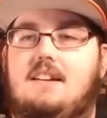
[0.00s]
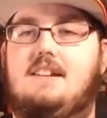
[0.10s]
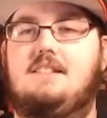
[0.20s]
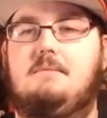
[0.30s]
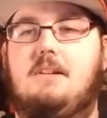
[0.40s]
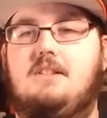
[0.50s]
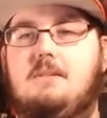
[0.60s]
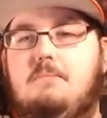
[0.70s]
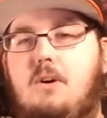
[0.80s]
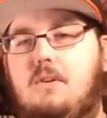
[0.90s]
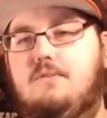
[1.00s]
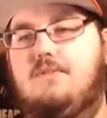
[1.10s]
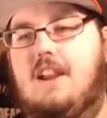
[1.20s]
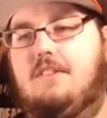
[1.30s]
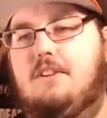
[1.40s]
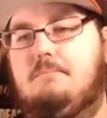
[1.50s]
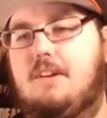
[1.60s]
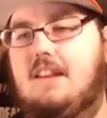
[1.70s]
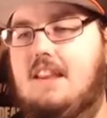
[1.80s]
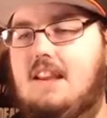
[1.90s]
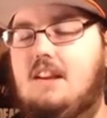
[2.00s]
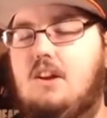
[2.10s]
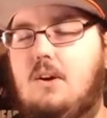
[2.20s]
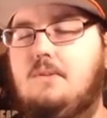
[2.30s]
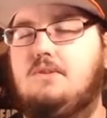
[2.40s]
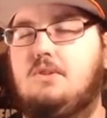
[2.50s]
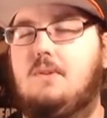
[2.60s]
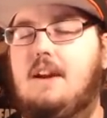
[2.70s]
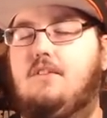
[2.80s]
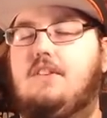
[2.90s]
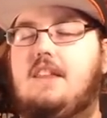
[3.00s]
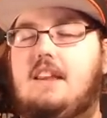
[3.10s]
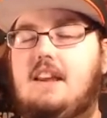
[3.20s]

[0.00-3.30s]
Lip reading: It doesn't get to go in favorite, but he goes through everything.